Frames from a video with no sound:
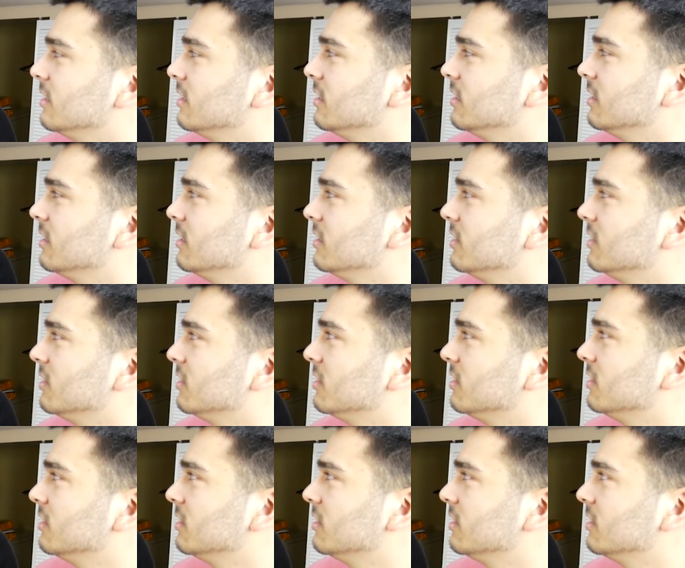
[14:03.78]

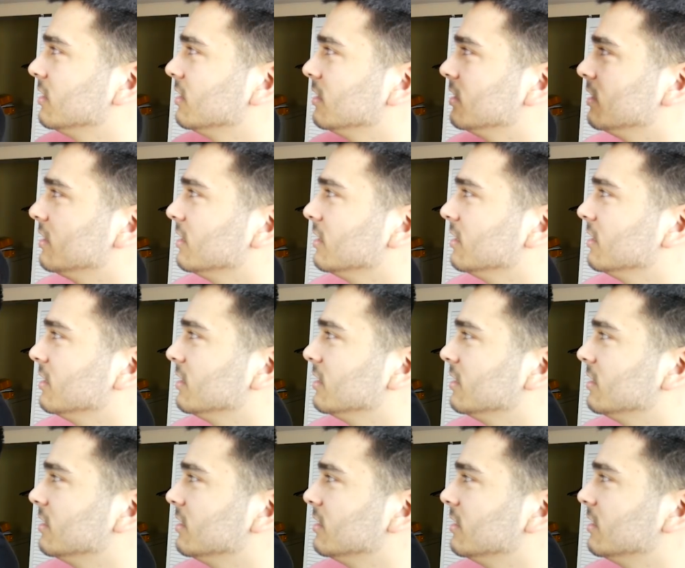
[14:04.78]

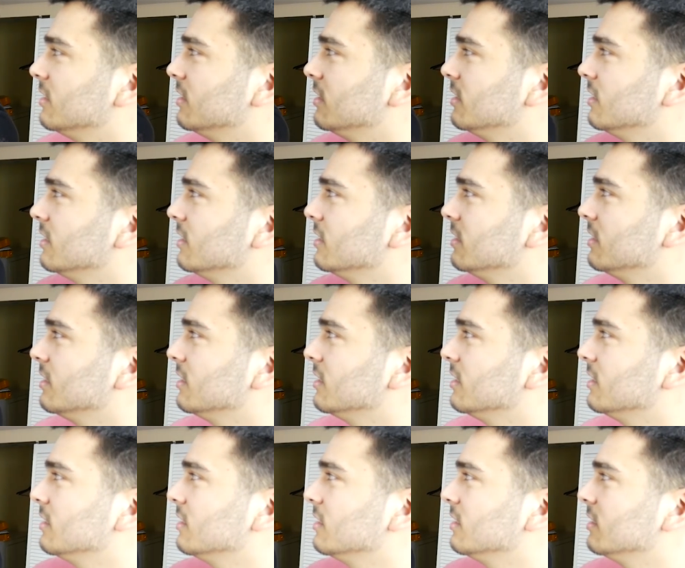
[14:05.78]

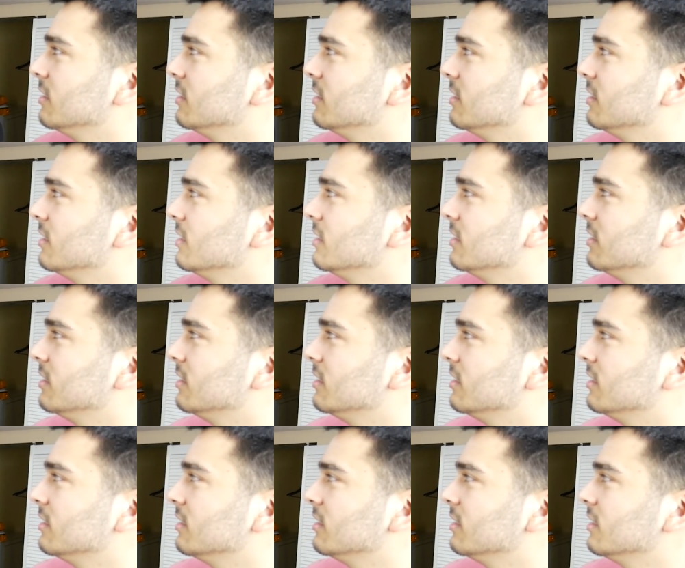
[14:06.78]

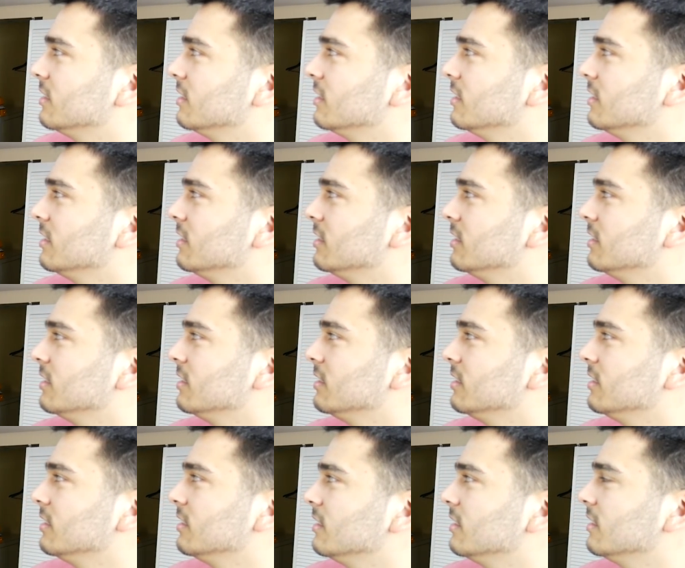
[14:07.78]

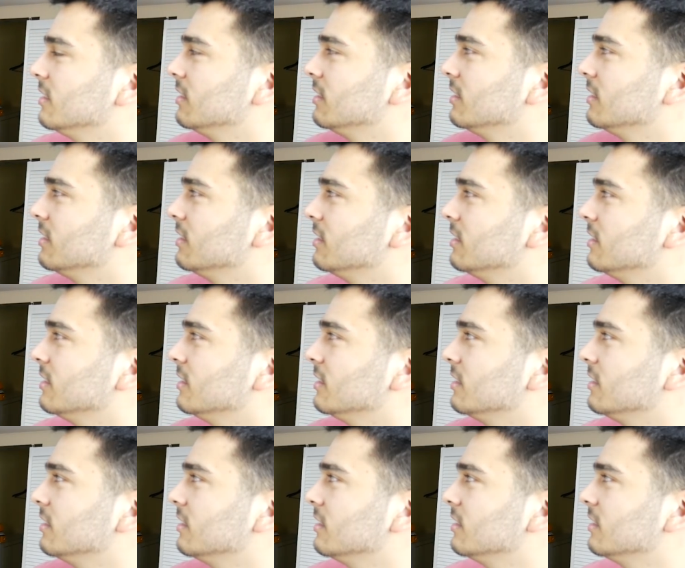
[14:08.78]

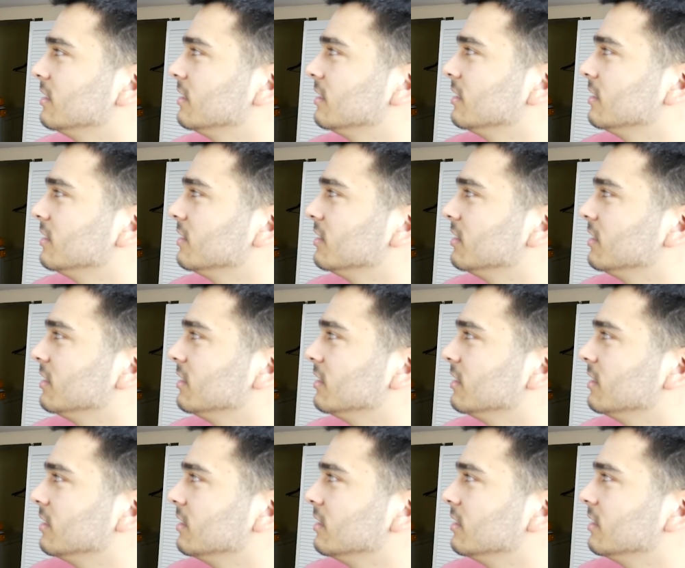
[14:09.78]

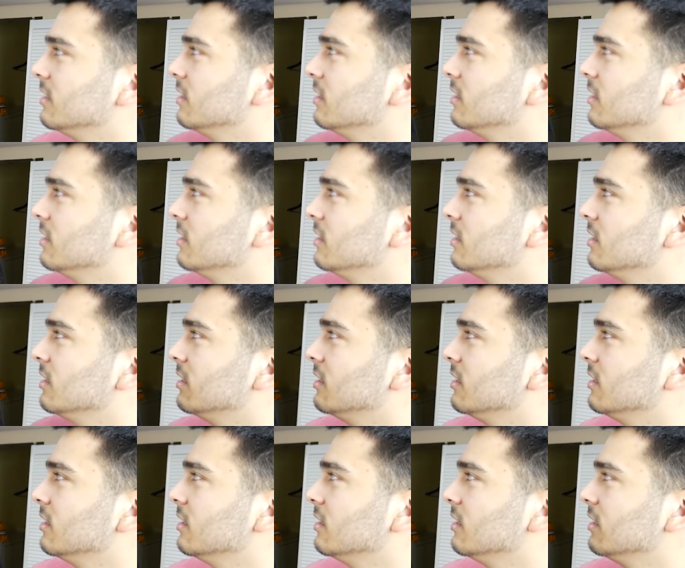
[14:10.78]
(silent)